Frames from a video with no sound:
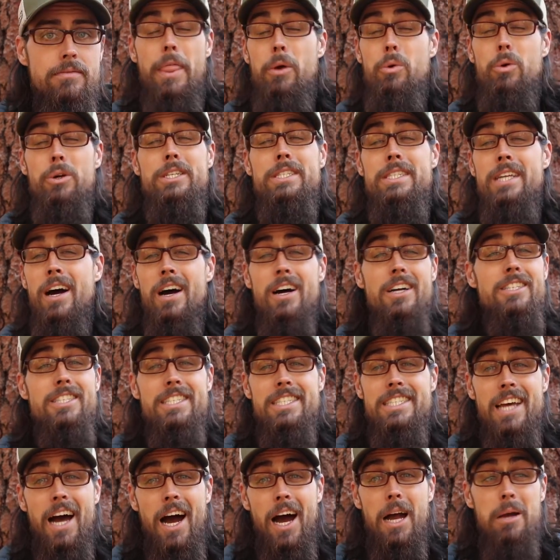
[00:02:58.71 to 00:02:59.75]
there were tons
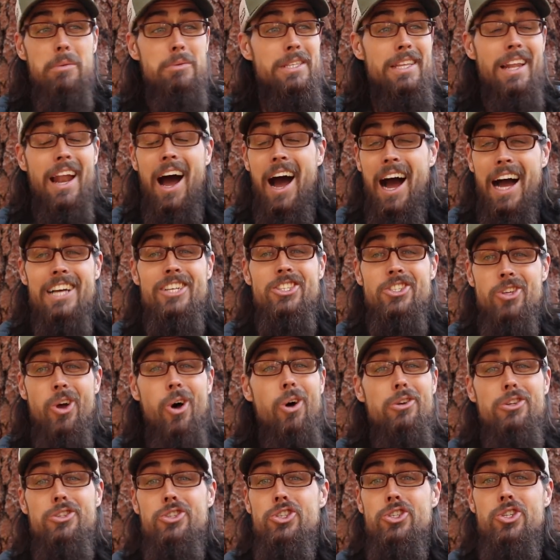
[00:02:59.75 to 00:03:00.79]
of times that I
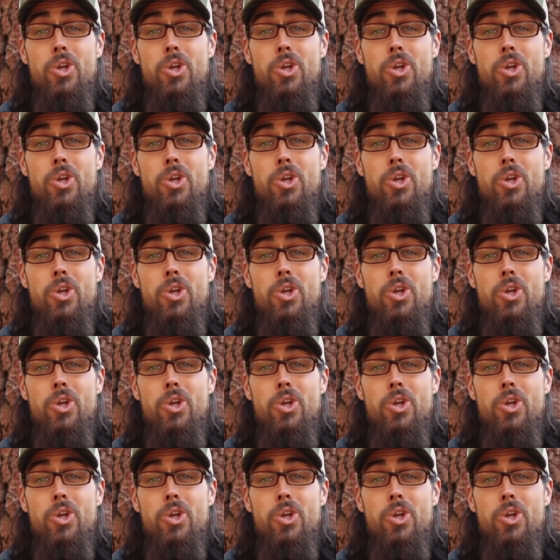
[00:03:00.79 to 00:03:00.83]
saw